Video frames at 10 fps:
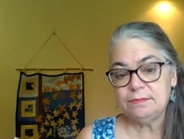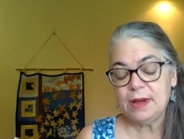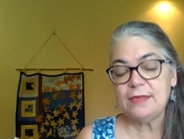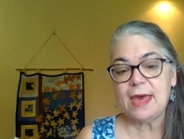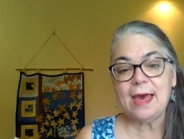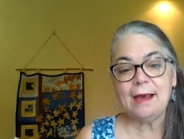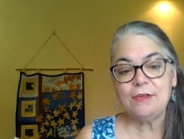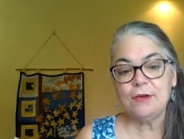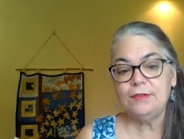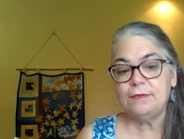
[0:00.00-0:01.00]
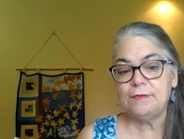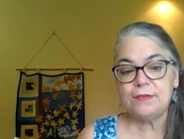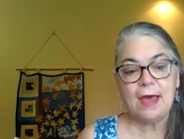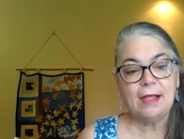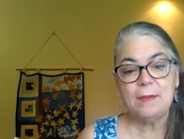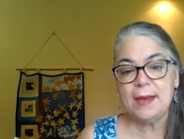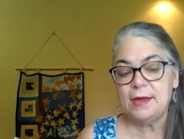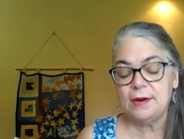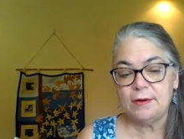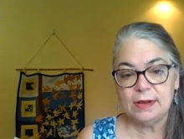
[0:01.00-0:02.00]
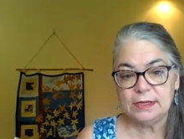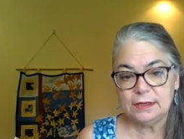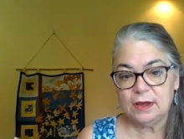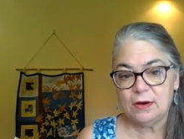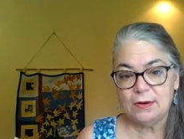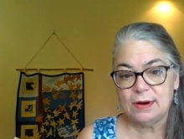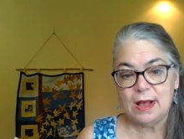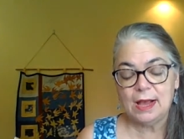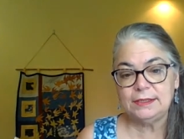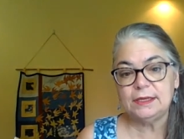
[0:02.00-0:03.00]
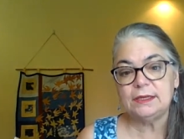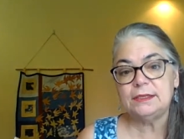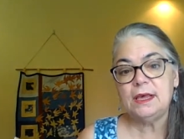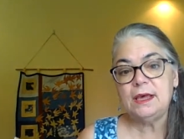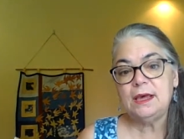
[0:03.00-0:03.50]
by the actions of the Taliban or is or ISIS